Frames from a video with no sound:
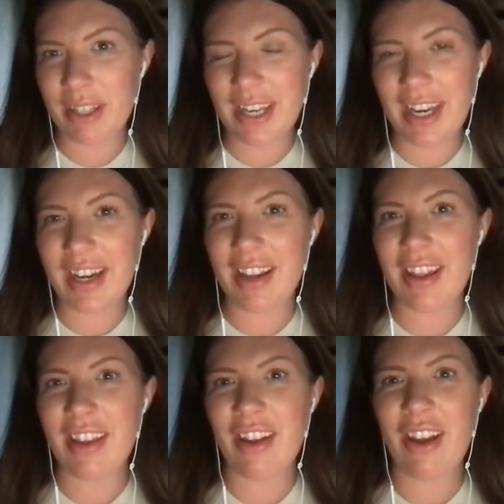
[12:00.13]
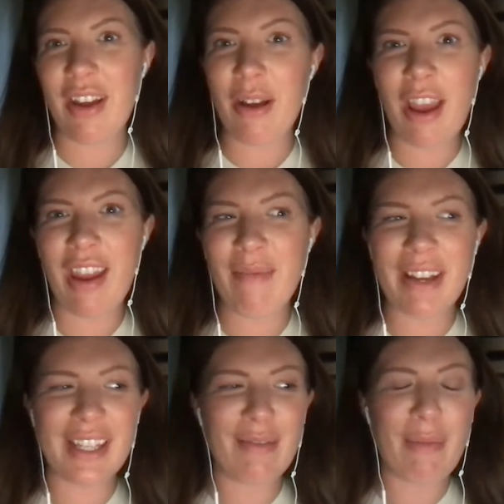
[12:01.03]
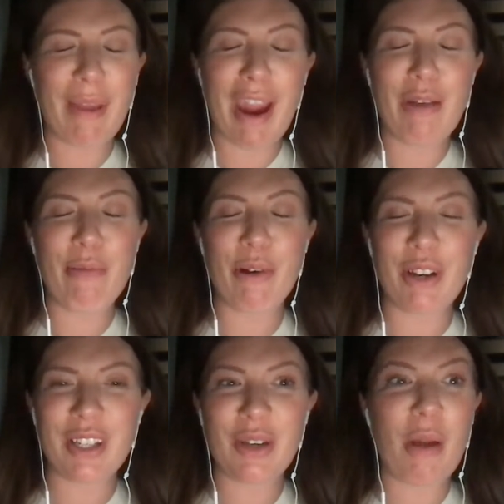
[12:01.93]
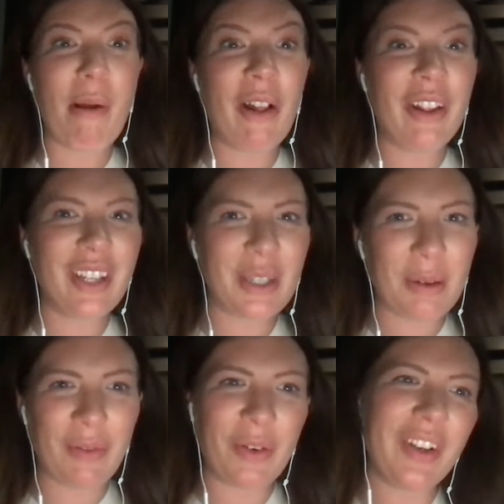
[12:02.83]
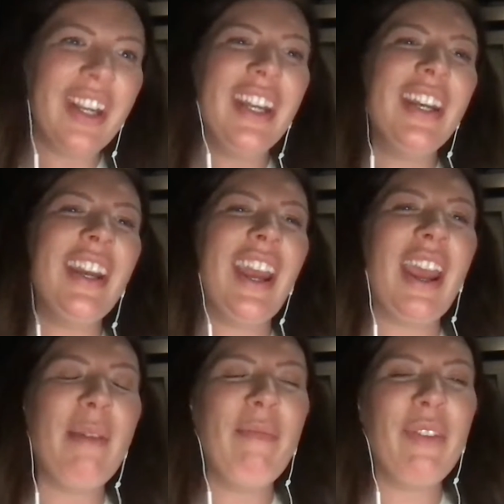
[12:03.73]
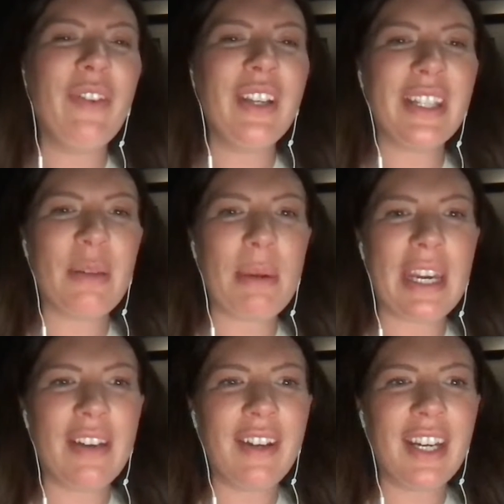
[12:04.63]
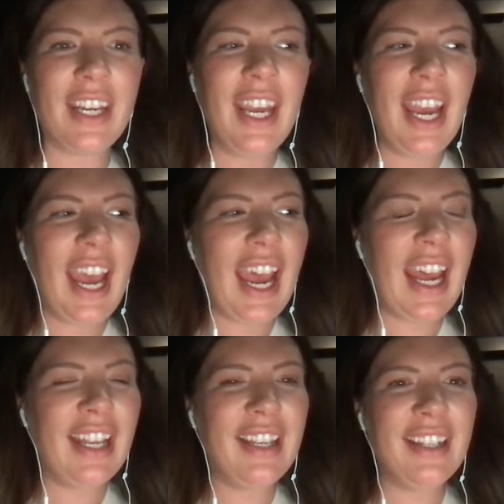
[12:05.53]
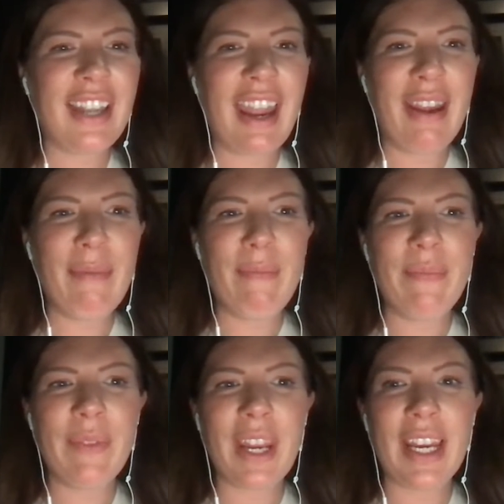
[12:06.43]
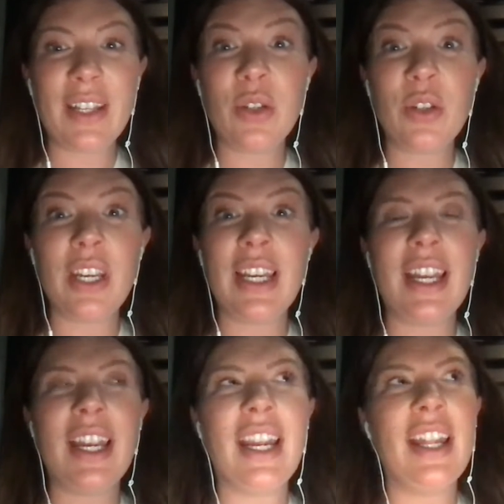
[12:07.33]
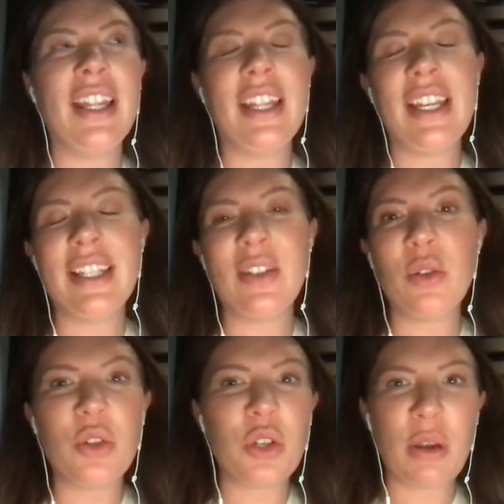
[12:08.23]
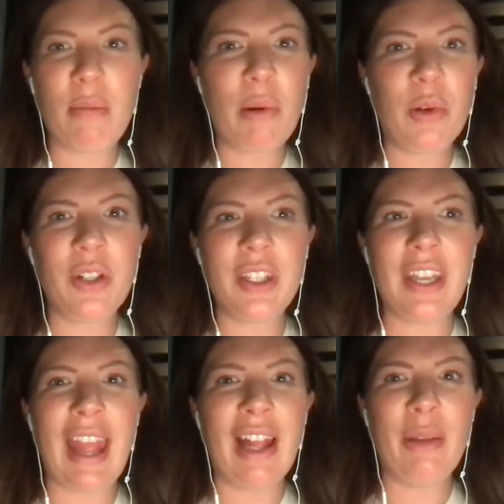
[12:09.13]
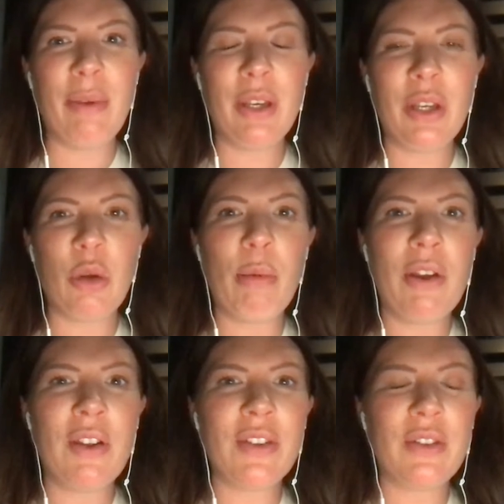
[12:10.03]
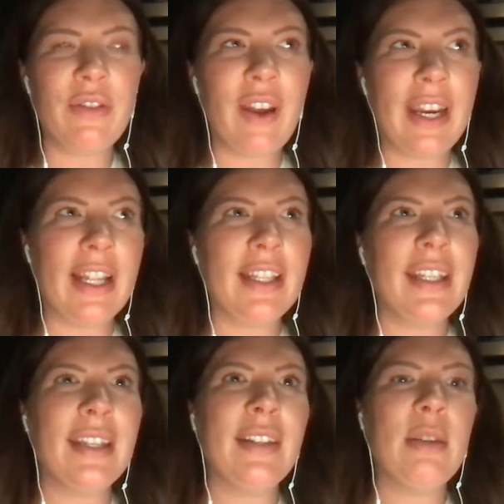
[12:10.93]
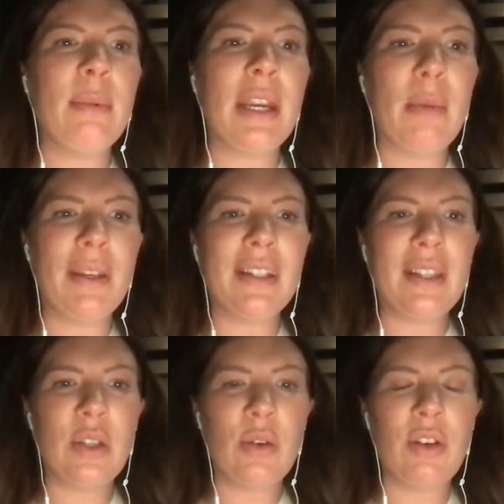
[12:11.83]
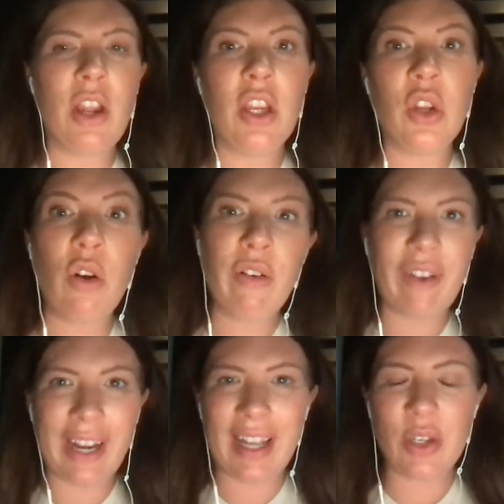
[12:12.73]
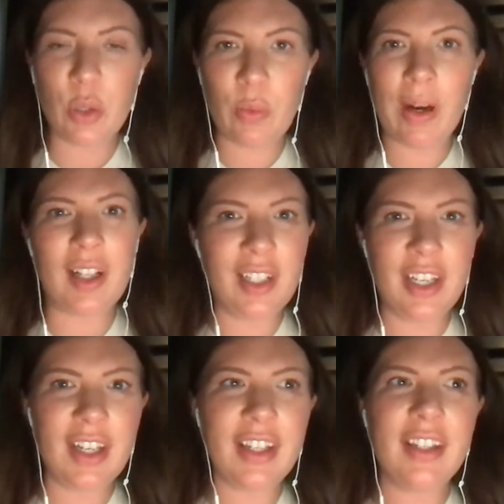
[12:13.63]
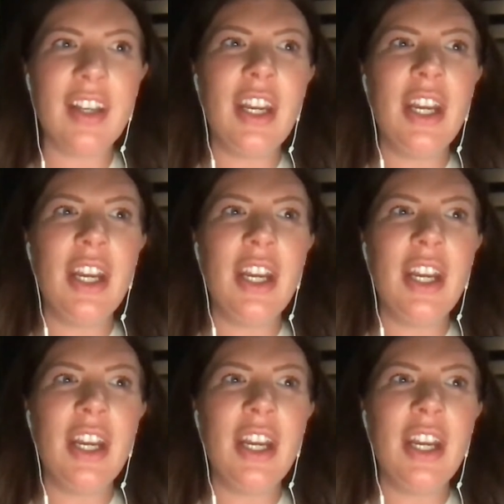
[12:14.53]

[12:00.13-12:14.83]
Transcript: had taken the meeting room that I'd booked. So apologies to everyone for disappearing. And it's such an important element, your personal finances, to being a business owner. Your financial wellness